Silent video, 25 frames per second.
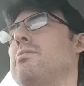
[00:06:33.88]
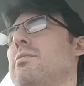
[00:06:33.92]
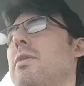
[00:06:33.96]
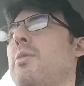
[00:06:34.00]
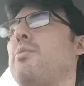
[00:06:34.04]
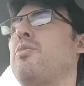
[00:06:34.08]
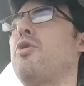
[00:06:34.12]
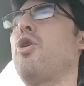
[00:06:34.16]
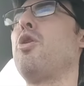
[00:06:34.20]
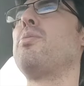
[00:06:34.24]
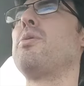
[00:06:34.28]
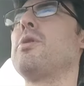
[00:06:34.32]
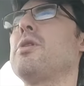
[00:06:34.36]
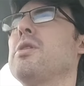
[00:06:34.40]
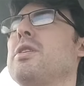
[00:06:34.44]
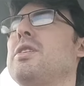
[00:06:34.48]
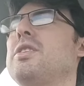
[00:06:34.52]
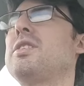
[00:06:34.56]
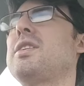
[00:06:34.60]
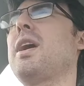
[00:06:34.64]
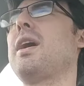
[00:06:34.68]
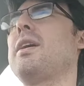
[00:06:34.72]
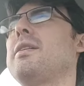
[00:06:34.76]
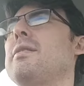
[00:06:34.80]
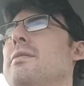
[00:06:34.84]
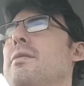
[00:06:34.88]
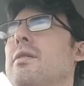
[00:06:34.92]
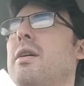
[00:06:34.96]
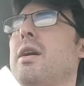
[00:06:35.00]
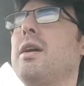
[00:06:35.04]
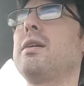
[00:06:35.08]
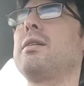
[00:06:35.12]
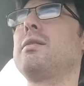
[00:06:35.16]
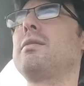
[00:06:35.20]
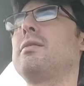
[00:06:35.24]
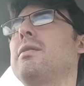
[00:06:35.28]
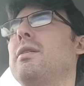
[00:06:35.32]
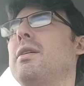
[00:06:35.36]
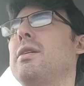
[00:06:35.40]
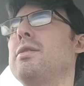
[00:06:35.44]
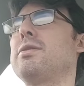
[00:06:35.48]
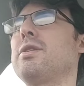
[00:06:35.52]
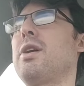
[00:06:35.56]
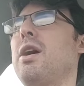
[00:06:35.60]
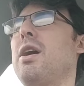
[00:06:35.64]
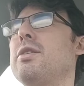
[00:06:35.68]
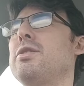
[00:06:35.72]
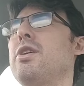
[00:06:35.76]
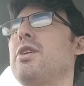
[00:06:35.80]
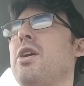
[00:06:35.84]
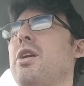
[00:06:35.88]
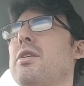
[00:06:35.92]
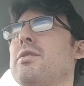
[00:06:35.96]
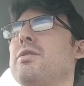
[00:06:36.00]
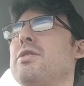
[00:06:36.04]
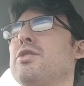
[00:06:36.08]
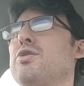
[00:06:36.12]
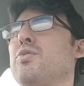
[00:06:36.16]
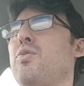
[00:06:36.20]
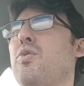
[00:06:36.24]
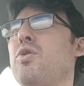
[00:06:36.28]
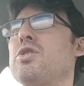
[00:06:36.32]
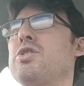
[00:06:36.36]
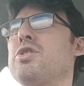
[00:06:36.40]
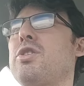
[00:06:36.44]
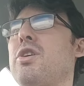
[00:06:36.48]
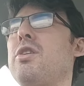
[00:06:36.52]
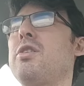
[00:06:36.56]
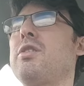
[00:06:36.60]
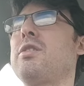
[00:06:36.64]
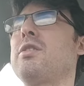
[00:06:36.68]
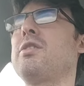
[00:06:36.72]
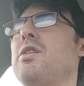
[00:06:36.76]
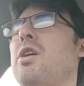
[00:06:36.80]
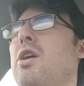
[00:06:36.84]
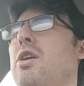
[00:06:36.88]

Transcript: appropriately set, right? It's Adar. This war started in